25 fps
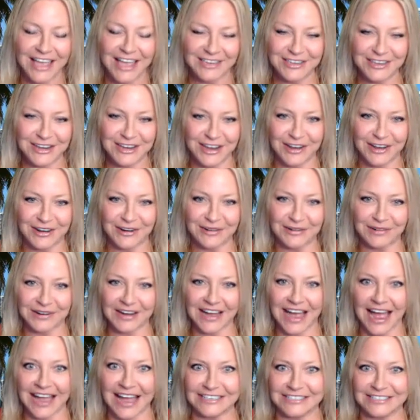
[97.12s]

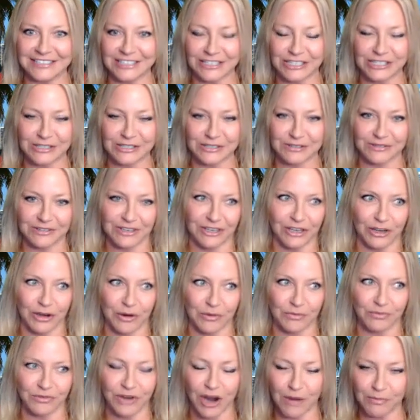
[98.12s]
I just
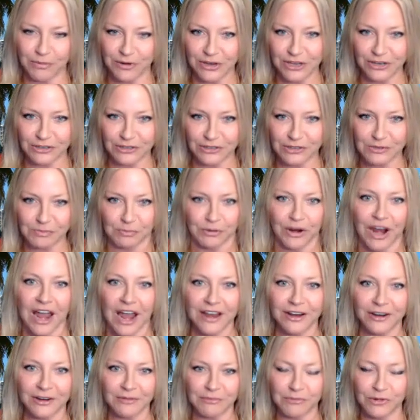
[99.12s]
a couple years
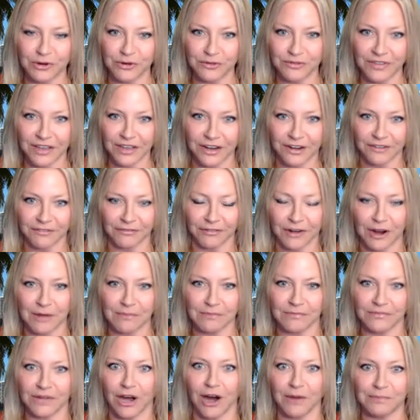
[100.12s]
prior moved there
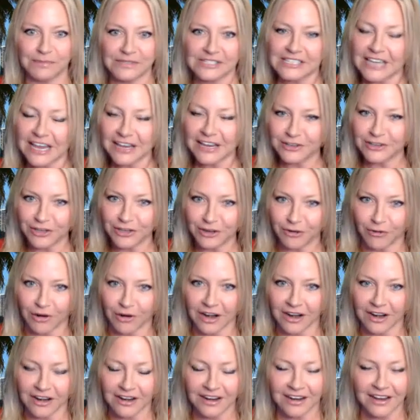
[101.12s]
from upstate New
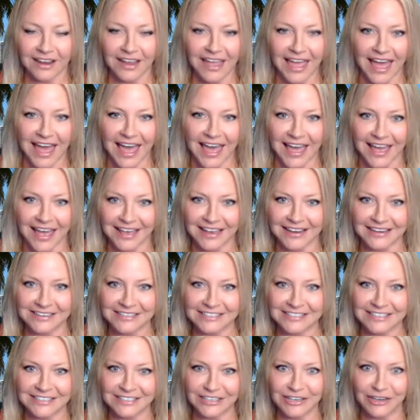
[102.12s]
York,
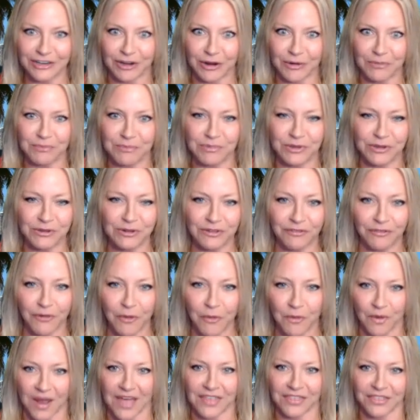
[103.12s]
and
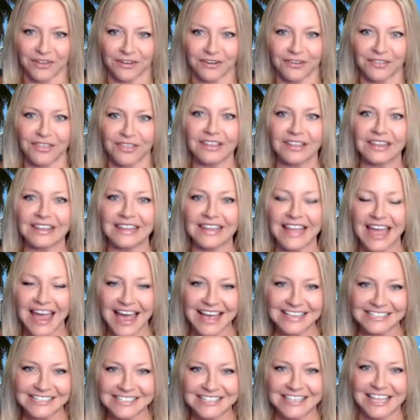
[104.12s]
beautiful weather. The
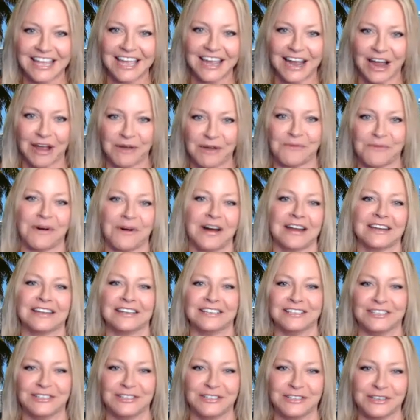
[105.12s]
last thing I
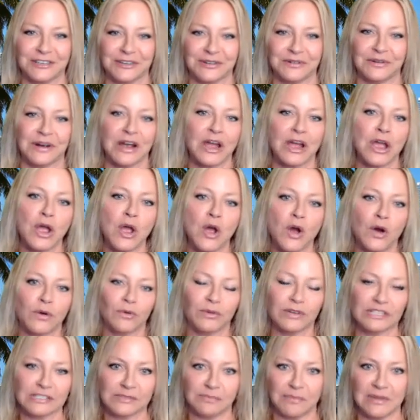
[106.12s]
wanted to do
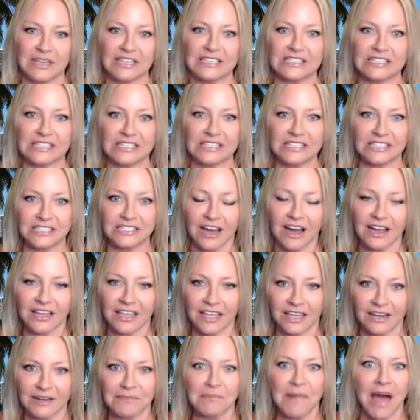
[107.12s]
was be stuck
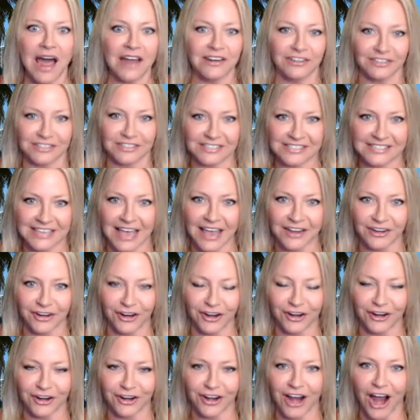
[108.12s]
in a model
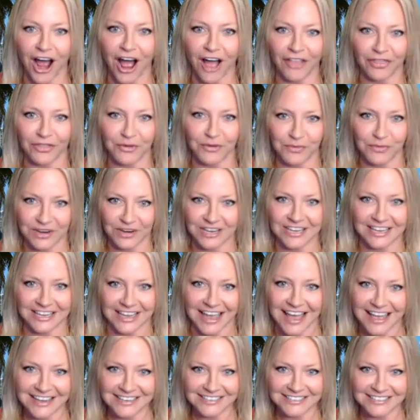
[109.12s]
center on the
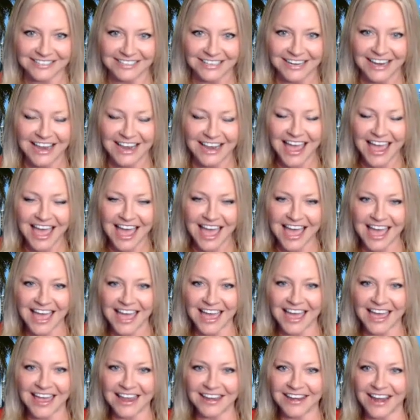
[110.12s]
weekend.
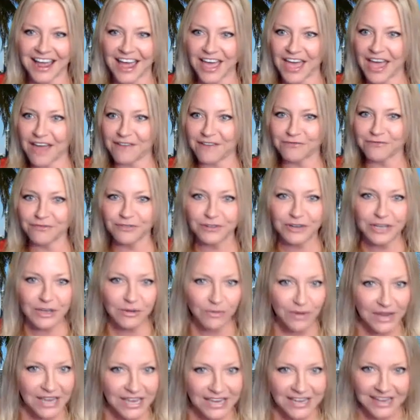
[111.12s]
And every
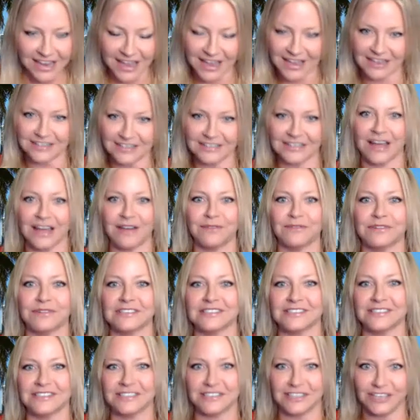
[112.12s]
weekend I
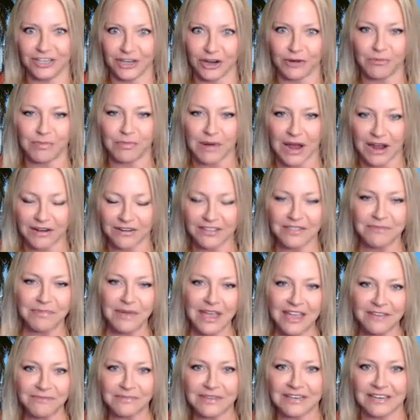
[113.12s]
was pounding the
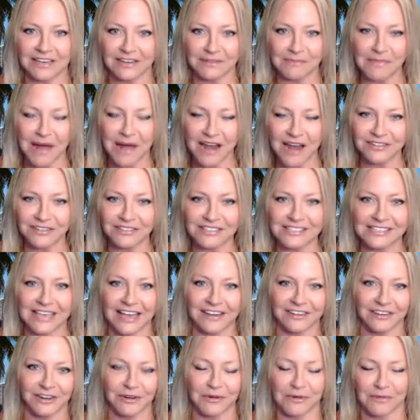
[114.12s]
pavement in a model
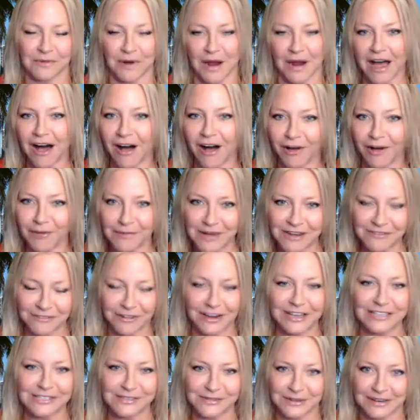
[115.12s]
center while all my
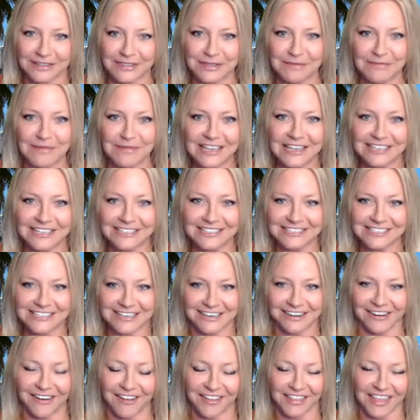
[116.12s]
friends were at the beach
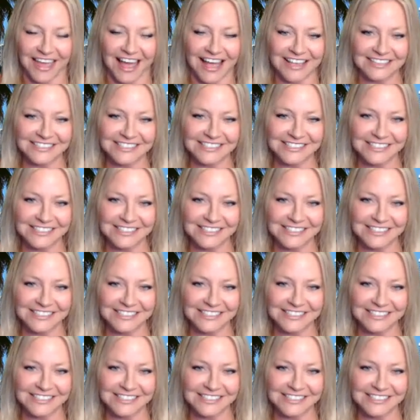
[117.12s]
and all that.